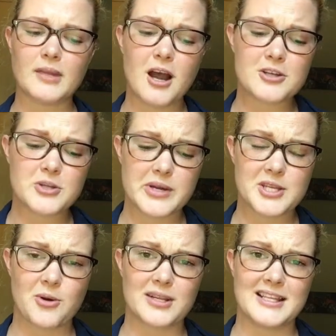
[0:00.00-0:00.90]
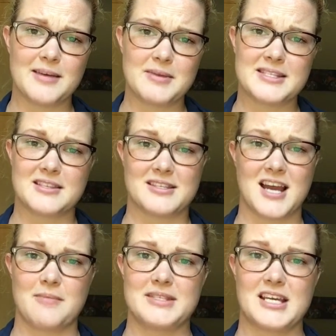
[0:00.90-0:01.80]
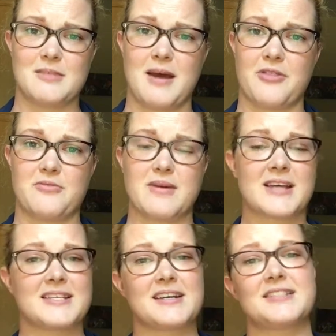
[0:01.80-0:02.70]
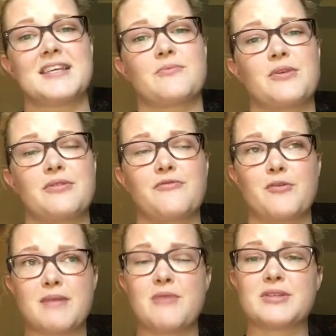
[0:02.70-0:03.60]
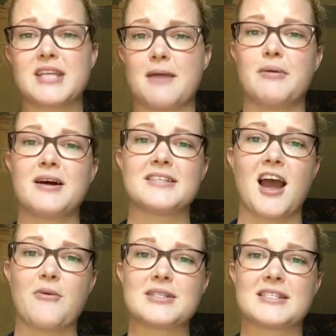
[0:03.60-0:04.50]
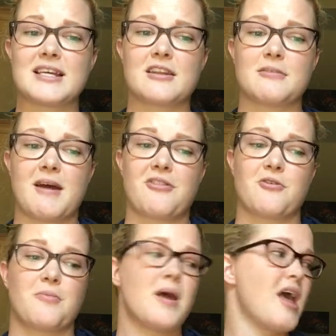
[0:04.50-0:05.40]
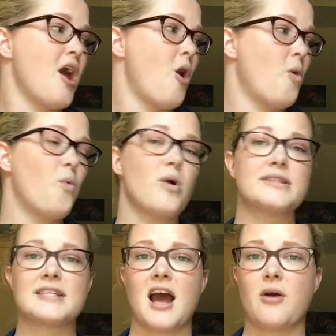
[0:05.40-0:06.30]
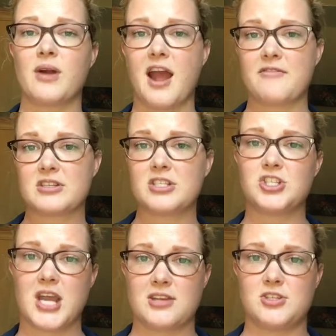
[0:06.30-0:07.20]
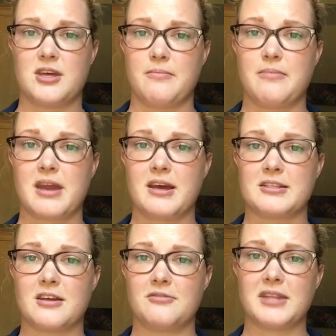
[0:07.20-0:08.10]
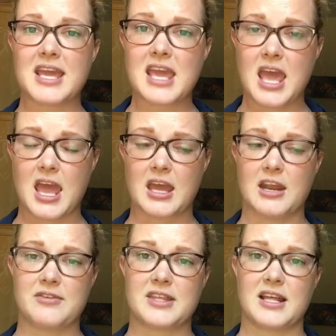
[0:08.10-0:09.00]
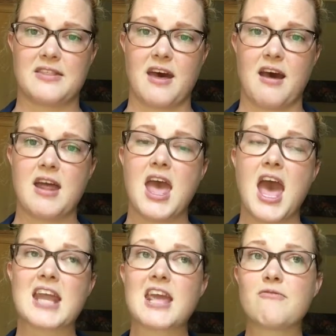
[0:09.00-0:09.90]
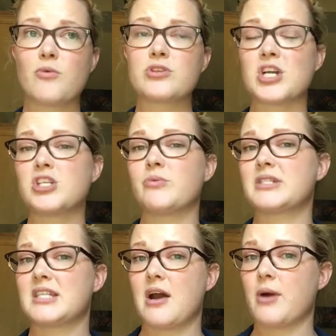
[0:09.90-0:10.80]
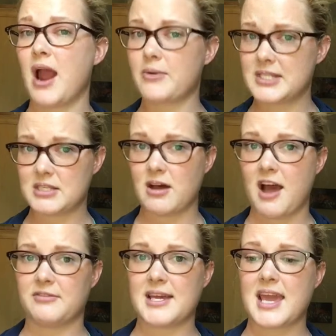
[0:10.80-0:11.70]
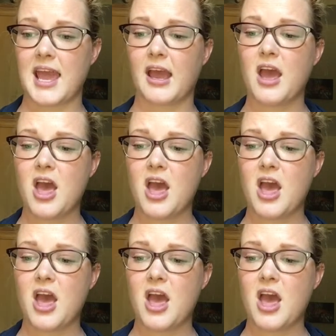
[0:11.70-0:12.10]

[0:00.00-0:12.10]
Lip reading: Also, it totally limits the time inside of the bathroom because, like I said, for me with tampons, I was inside of the bathroom once an hour having to change them because of leaking and everything like that. And even with changing once an hour, I would still have leaking.